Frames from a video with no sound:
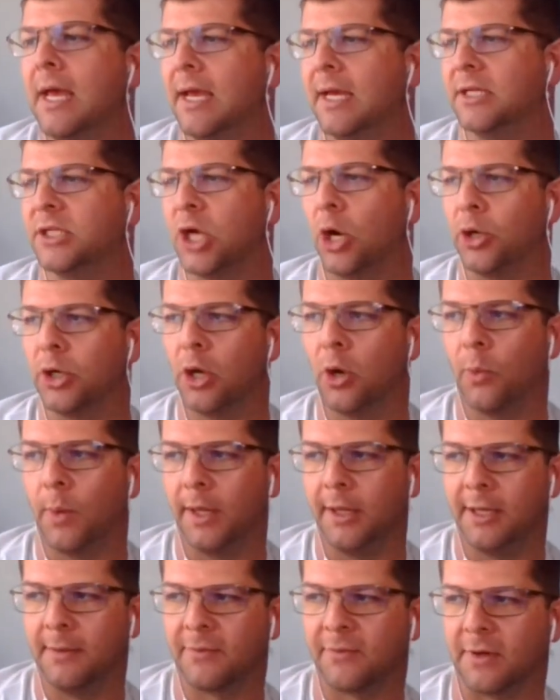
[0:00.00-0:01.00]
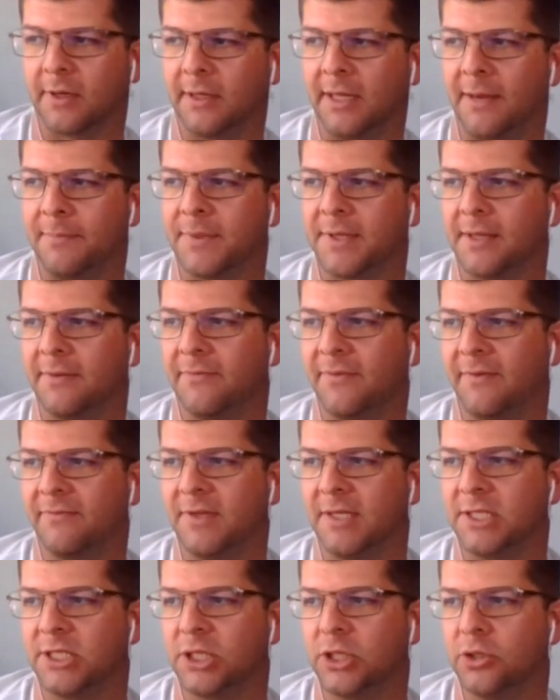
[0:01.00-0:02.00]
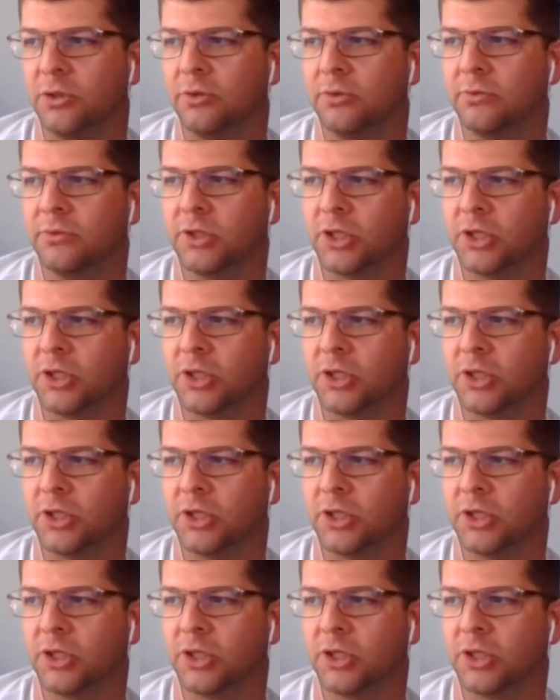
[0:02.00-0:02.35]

Antonio Williams for Clemson, 52.